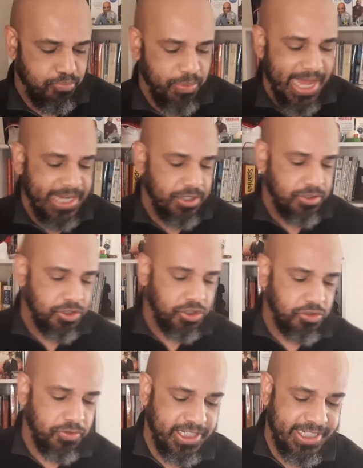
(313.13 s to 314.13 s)
Better
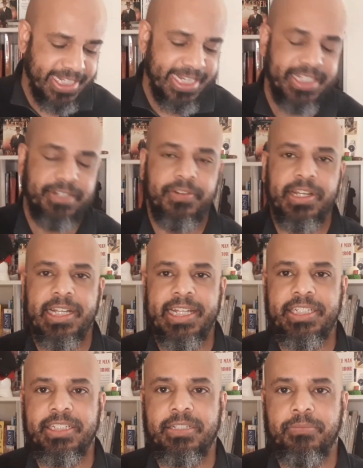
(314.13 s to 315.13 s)
strategic
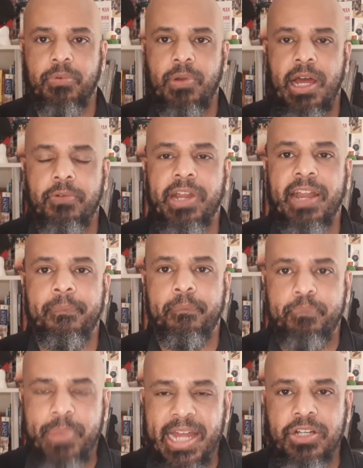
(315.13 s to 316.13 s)
relationship abroad. We're going to
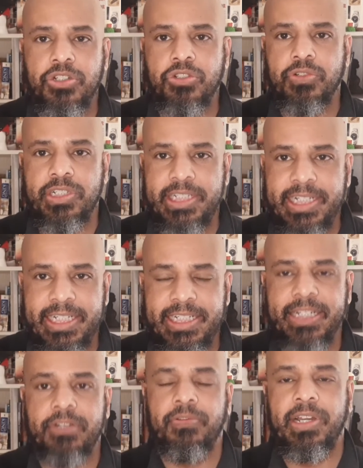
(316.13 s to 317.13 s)
have better
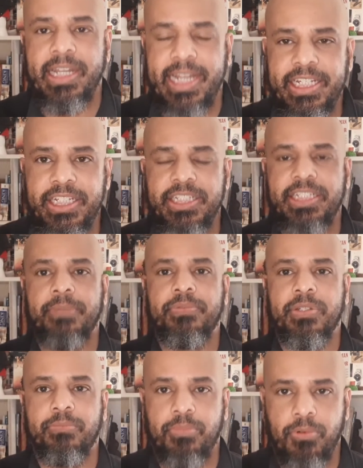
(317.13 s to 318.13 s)
strategic relationships
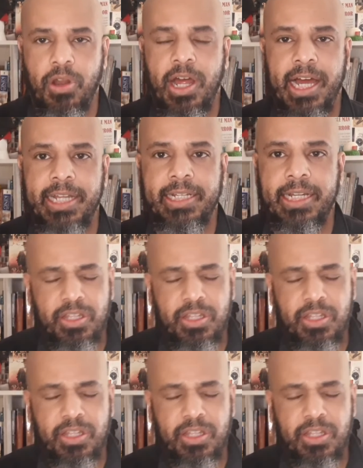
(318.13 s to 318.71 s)
abroad.